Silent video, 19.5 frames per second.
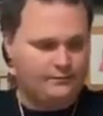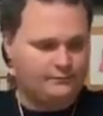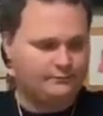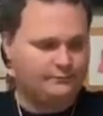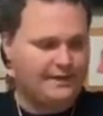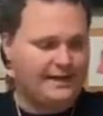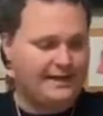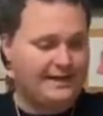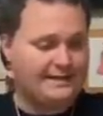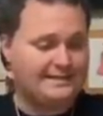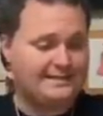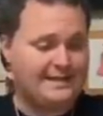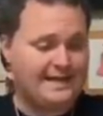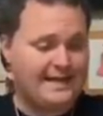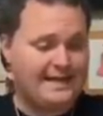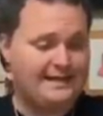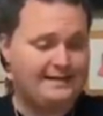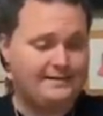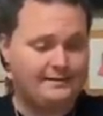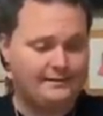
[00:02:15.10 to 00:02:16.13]
Like I
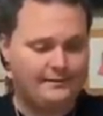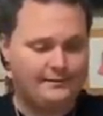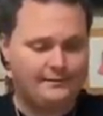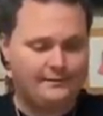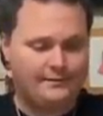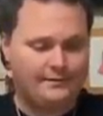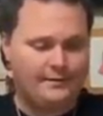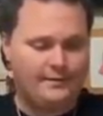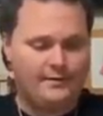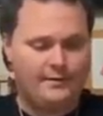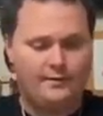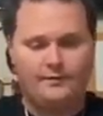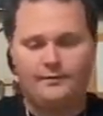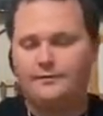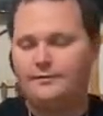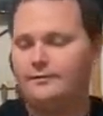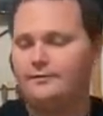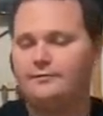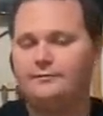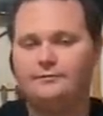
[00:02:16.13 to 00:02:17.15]
said,
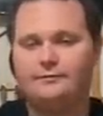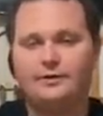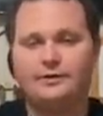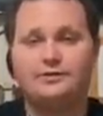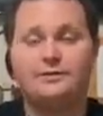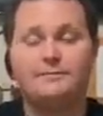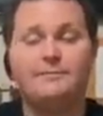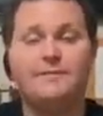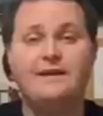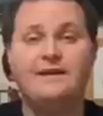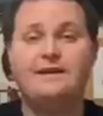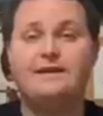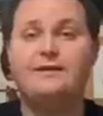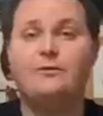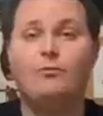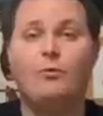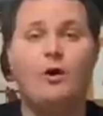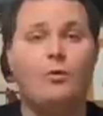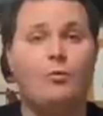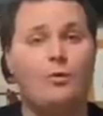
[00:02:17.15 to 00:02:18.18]
there's a million and
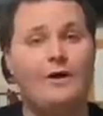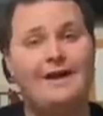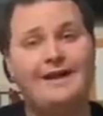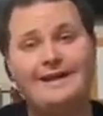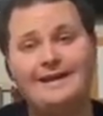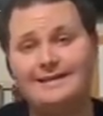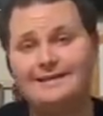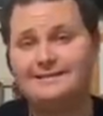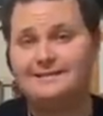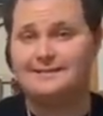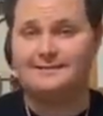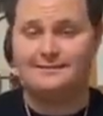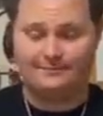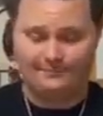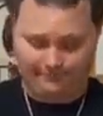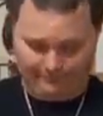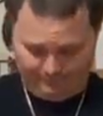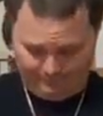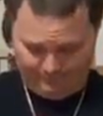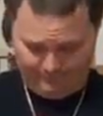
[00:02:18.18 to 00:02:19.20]
one ways
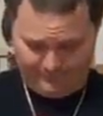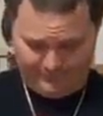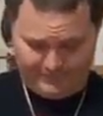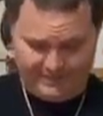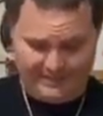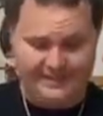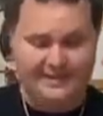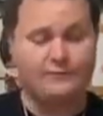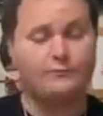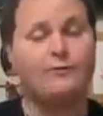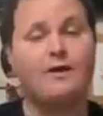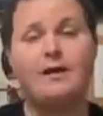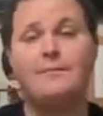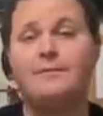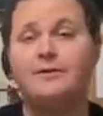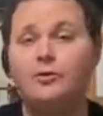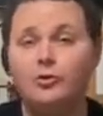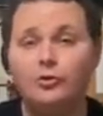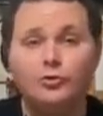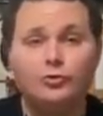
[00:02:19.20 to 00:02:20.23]
to eat
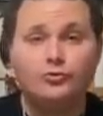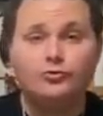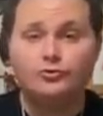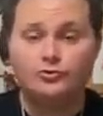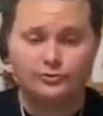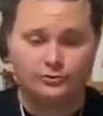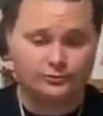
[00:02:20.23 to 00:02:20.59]
ramen noodles.